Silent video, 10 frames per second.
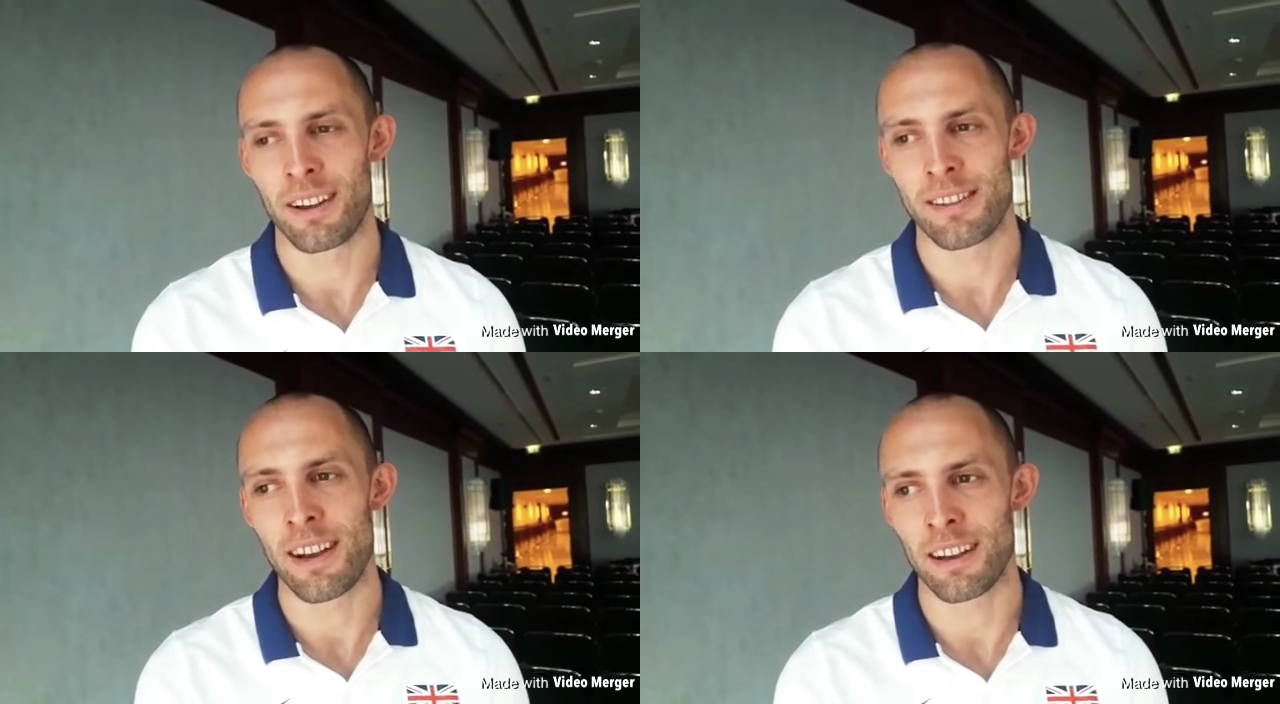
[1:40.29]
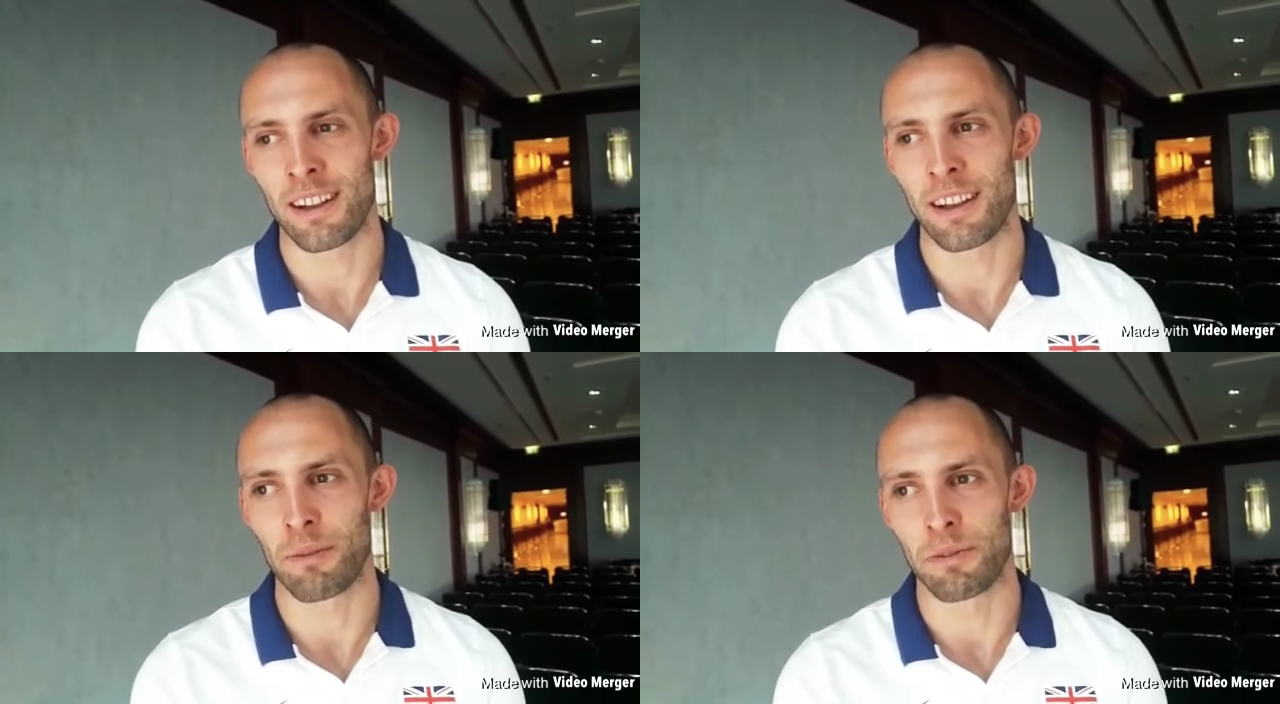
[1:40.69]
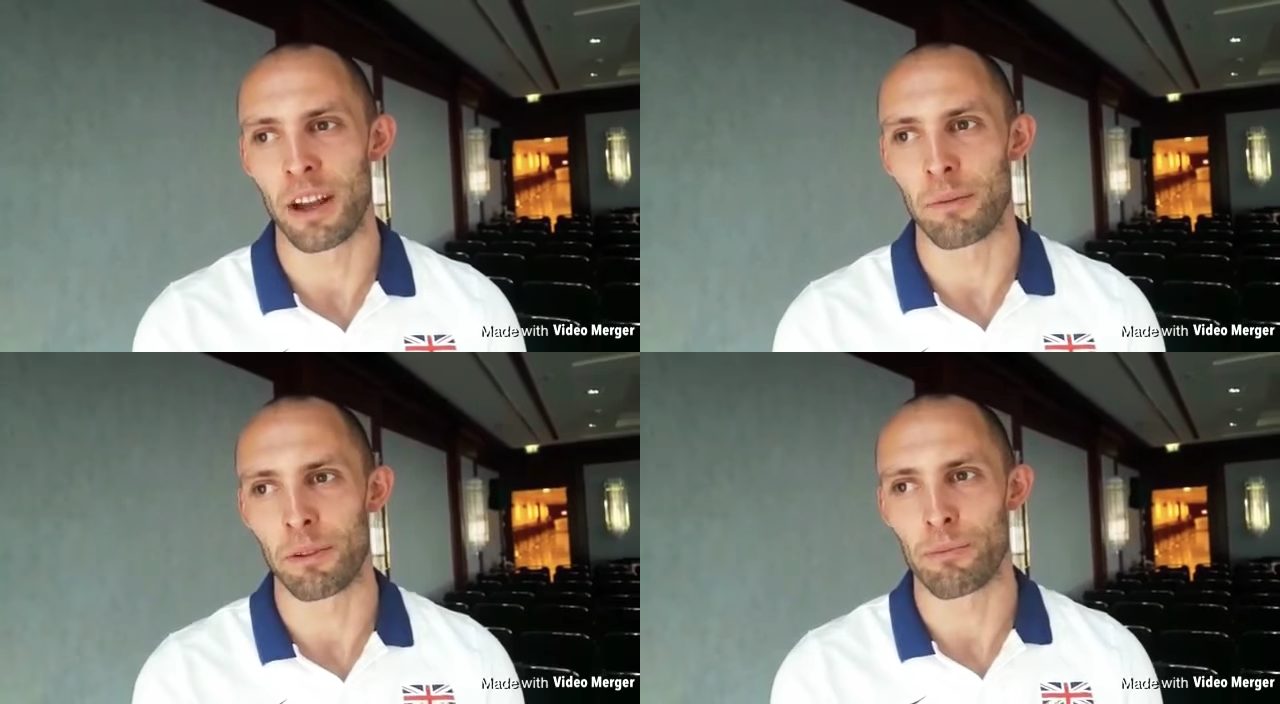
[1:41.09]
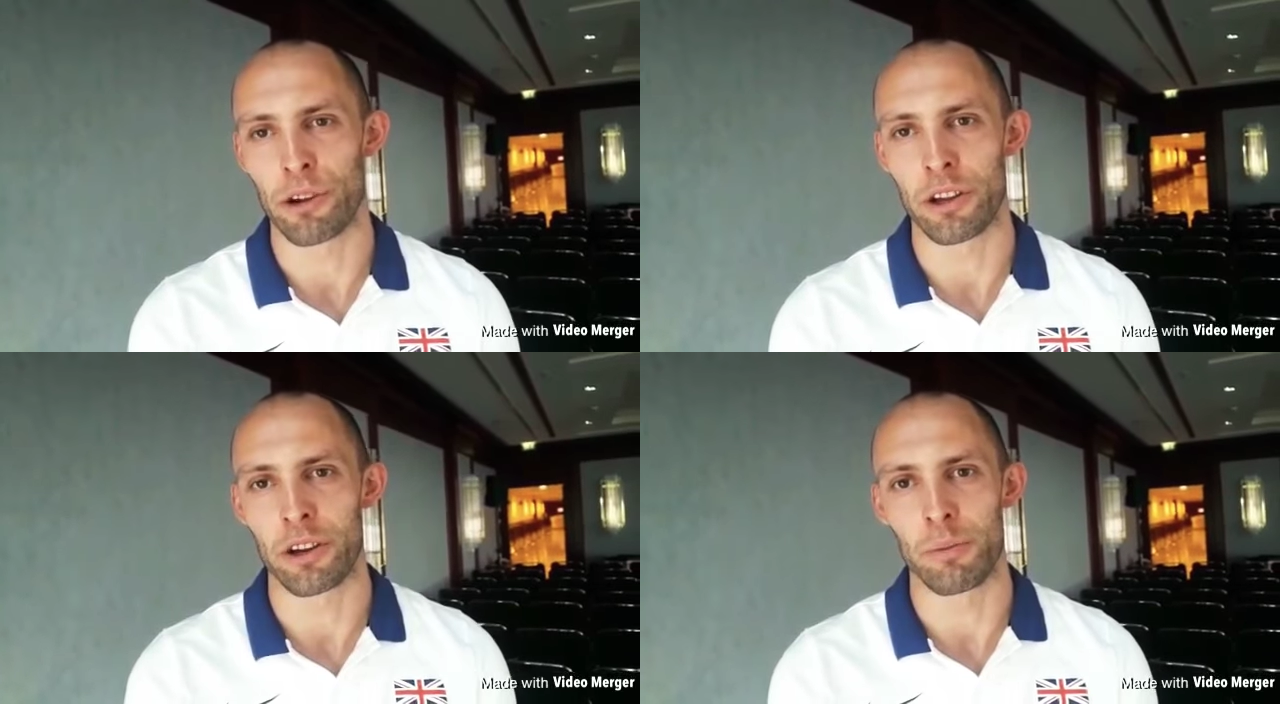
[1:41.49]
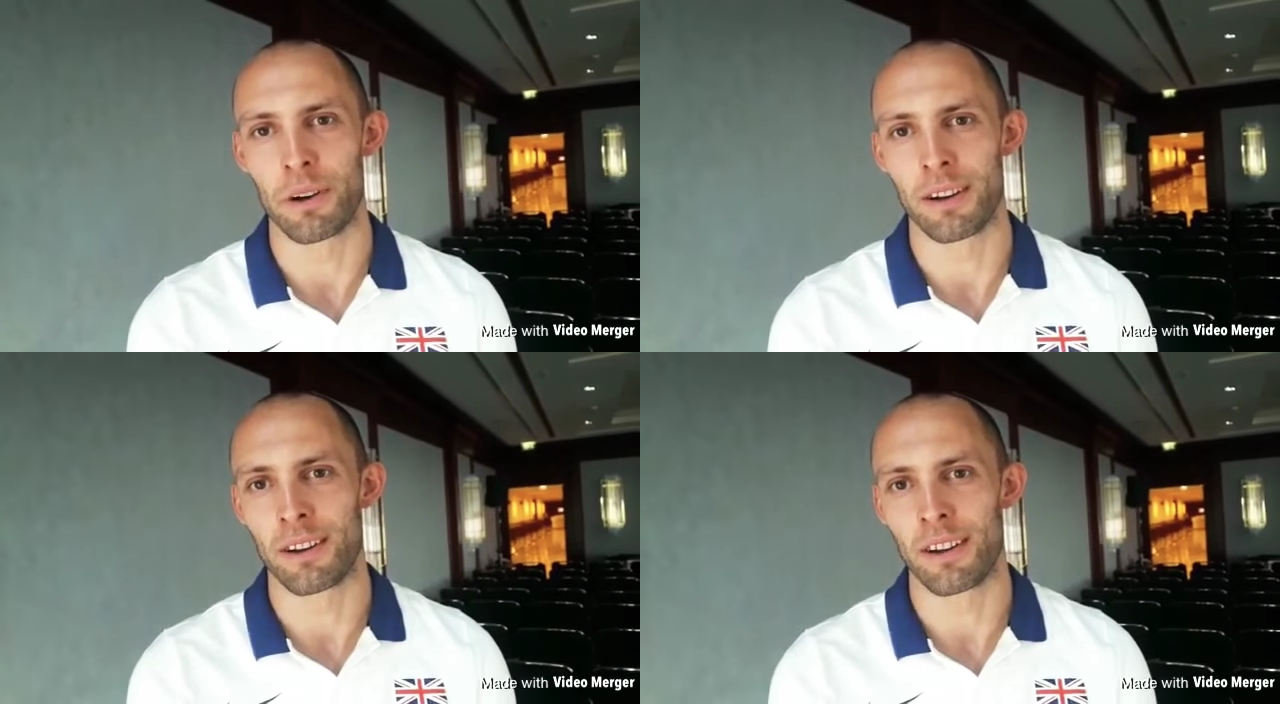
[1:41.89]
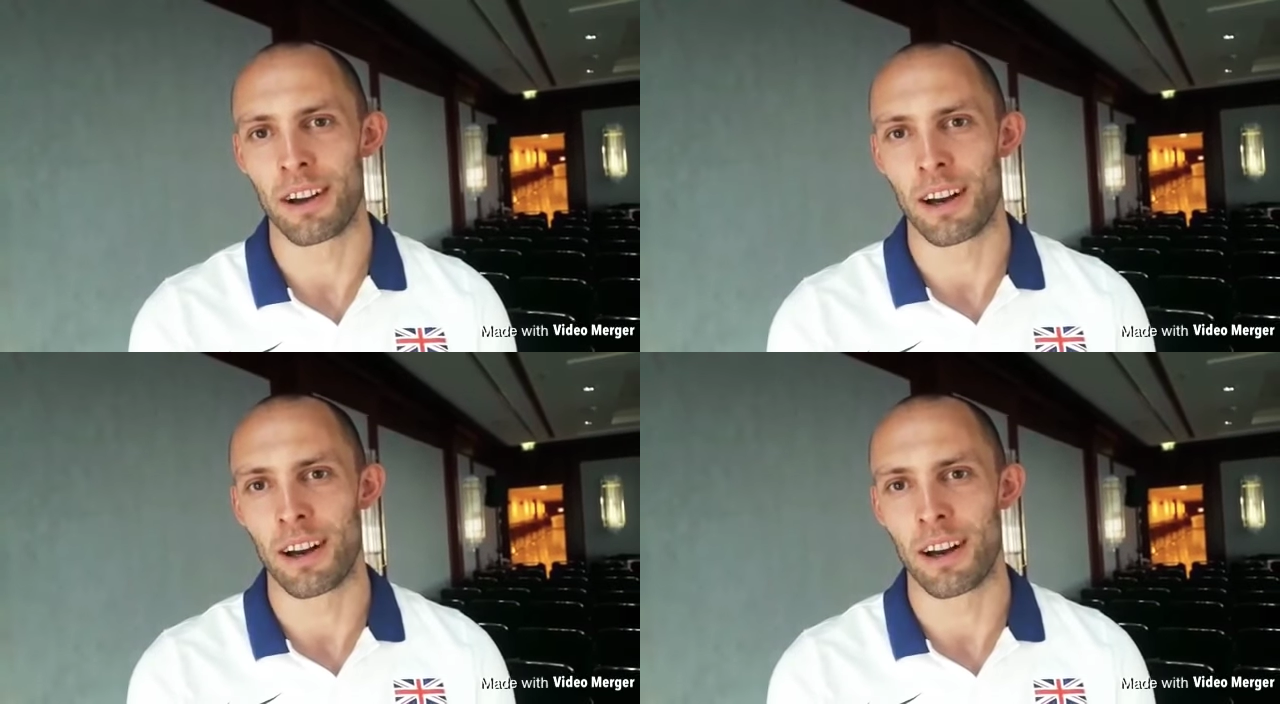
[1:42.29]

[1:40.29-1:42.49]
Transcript: Technically, I'm, I'm pretty good, but uh,